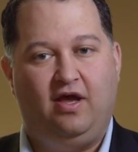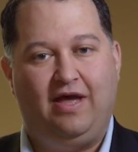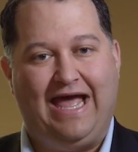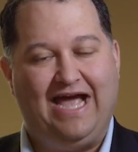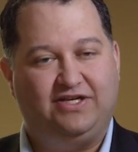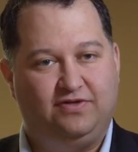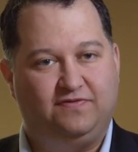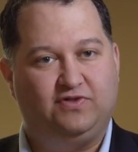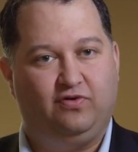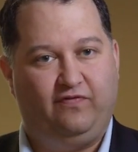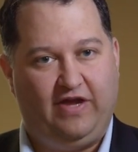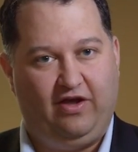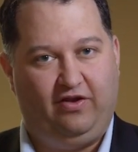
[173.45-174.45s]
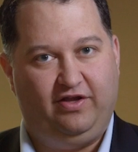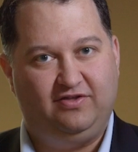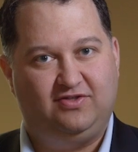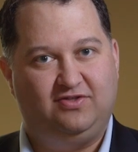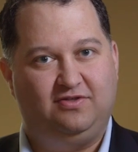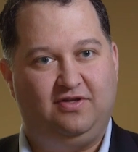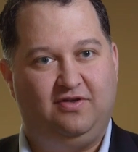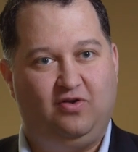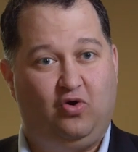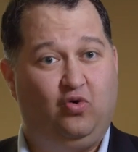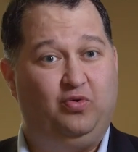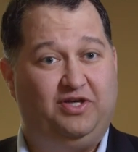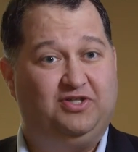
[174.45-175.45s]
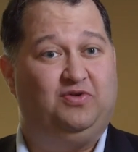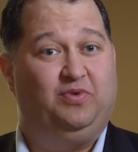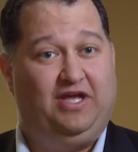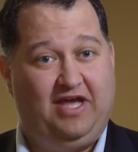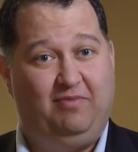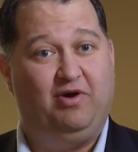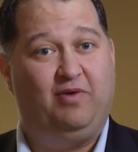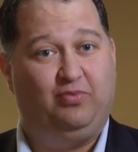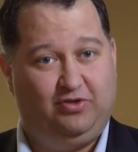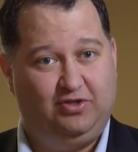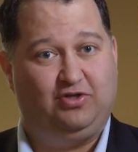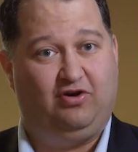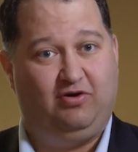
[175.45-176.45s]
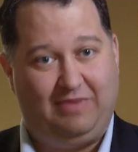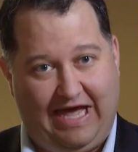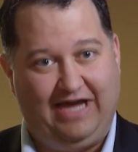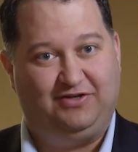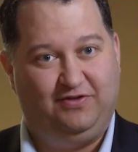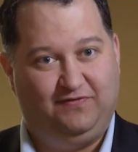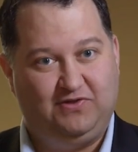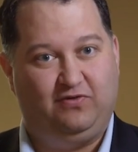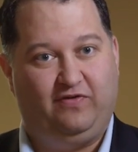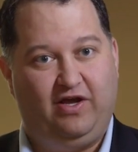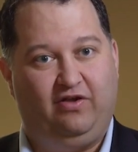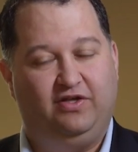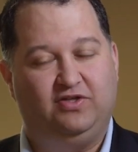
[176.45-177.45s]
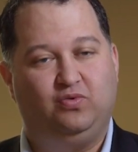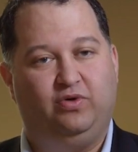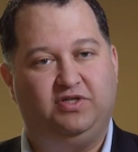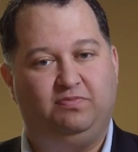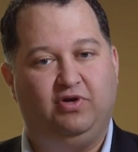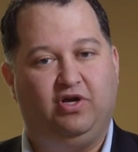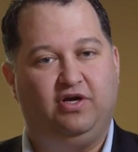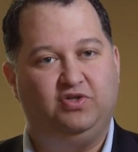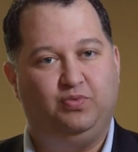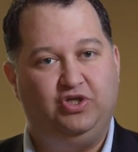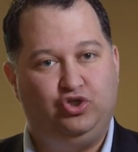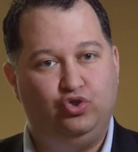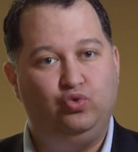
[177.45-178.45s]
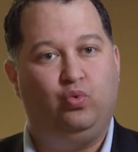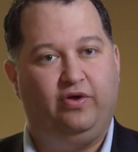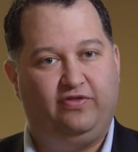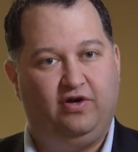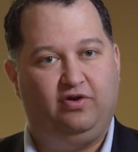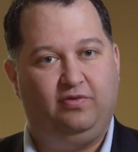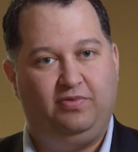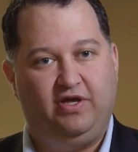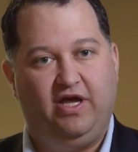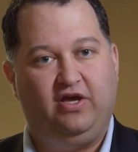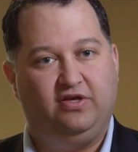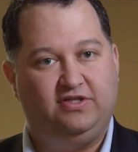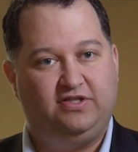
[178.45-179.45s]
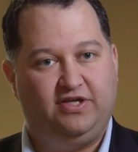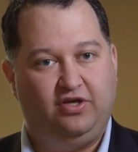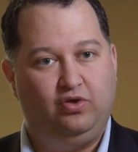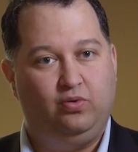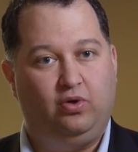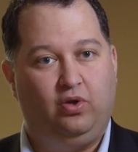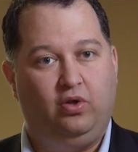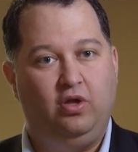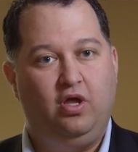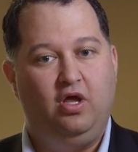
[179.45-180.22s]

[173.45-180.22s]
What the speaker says: Active surveillance, and the whole reason we came up with the term active surveillance, was because we do want there to be a continual